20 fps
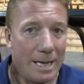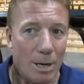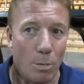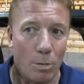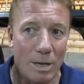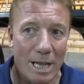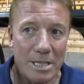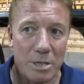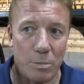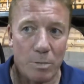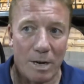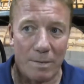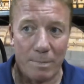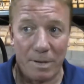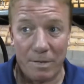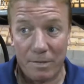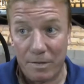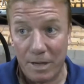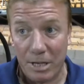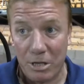You know, lads who hadn't
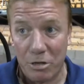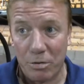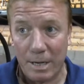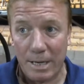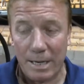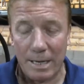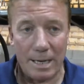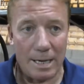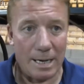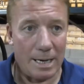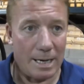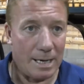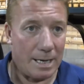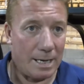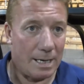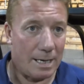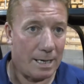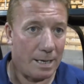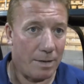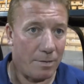been featuring
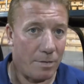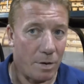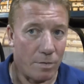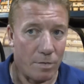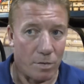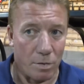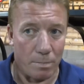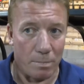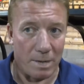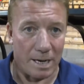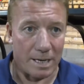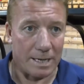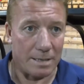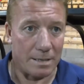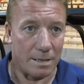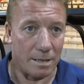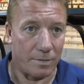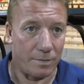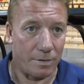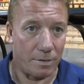have come back
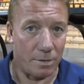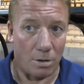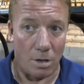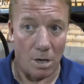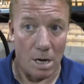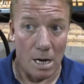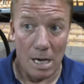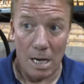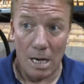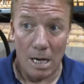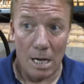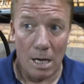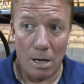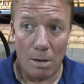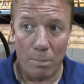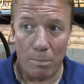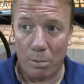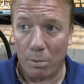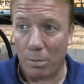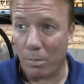into the fore.
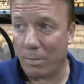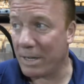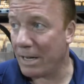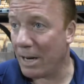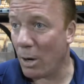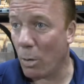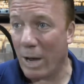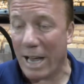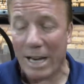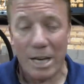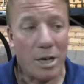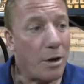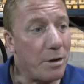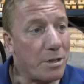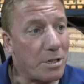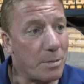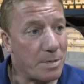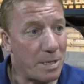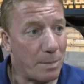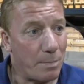But, you know, we
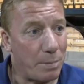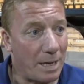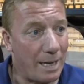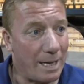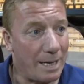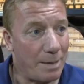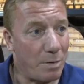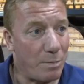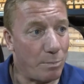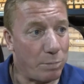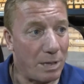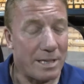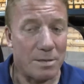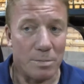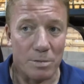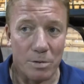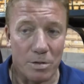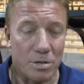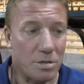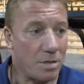encourage him to play, and we've played
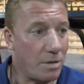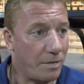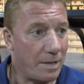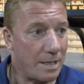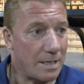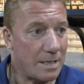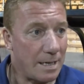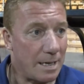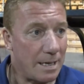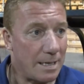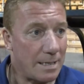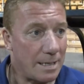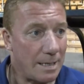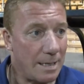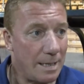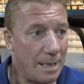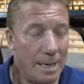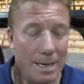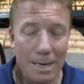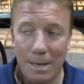some good stuff this season.
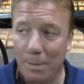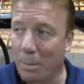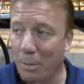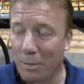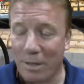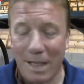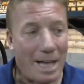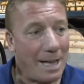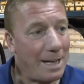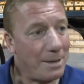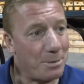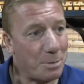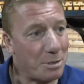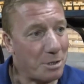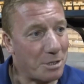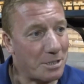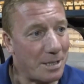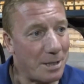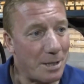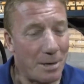But that was
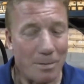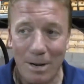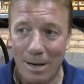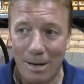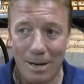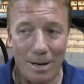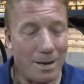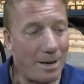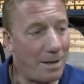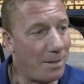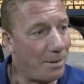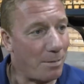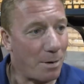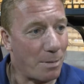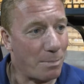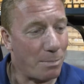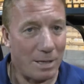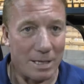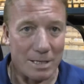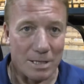just at the
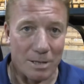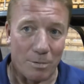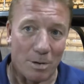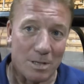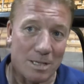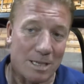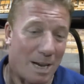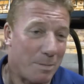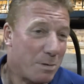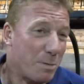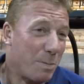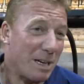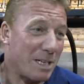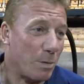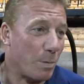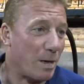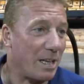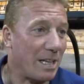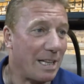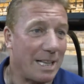wrong place at the wrong time,
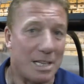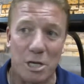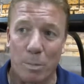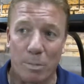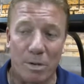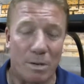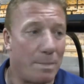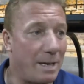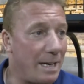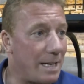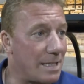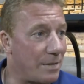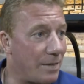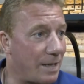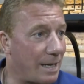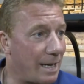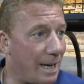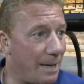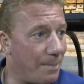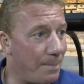especially when you're the last couple of minutes of
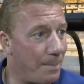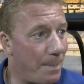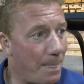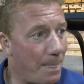a game.